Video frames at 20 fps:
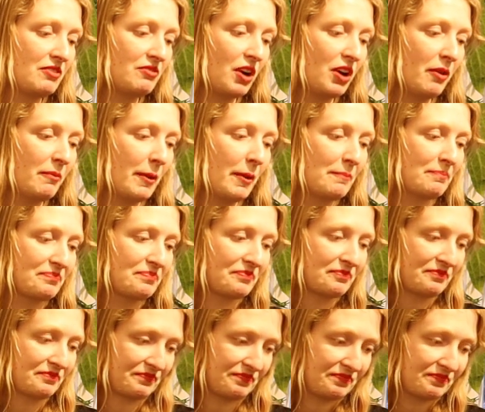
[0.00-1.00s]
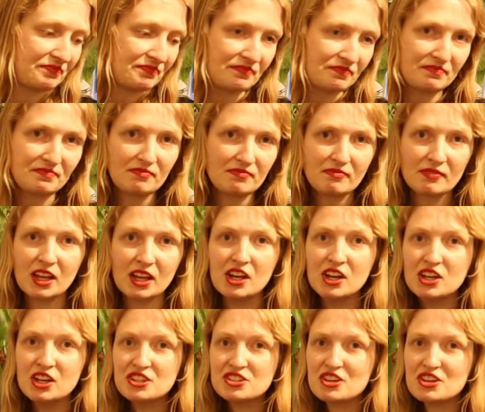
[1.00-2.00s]
the environment.
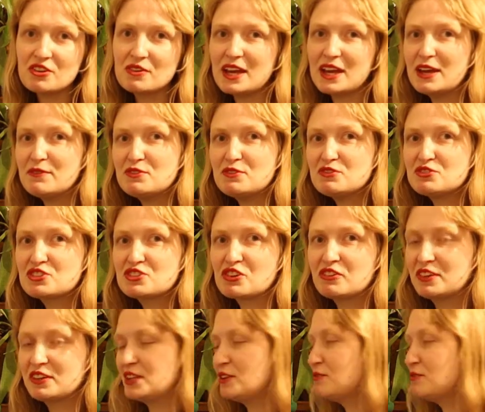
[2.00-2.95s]
So if you saw